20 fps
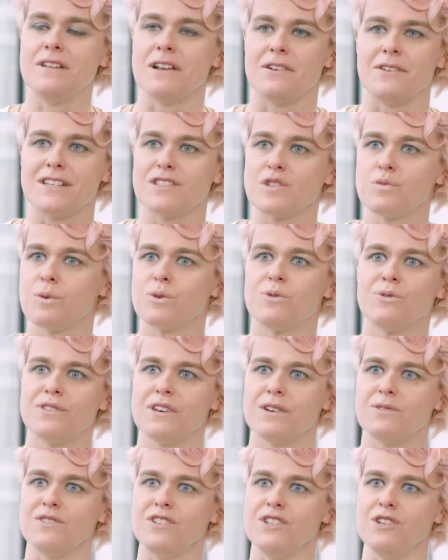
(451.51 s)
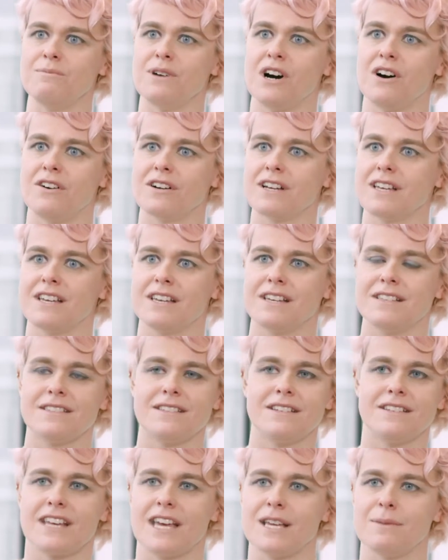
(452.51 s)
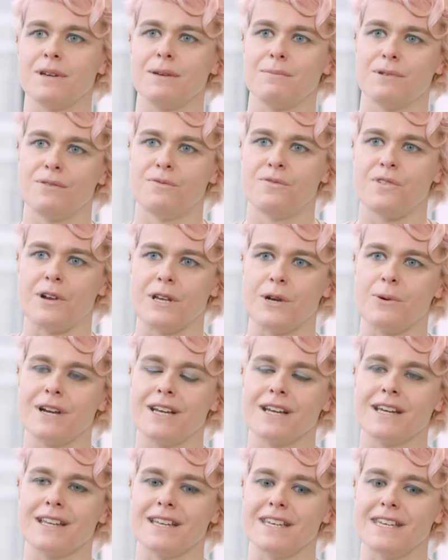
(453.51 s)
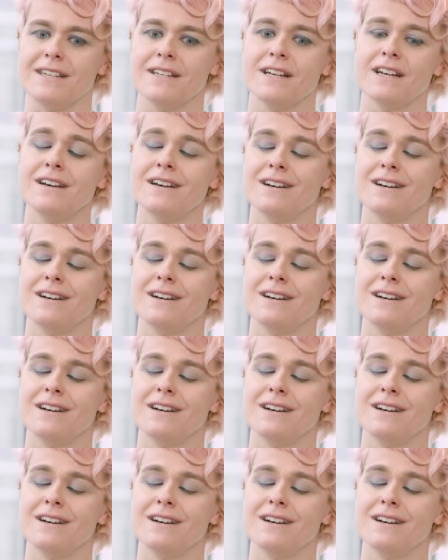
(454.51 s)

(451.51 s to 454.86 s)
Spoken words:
explore those new markets and take people on very quickly.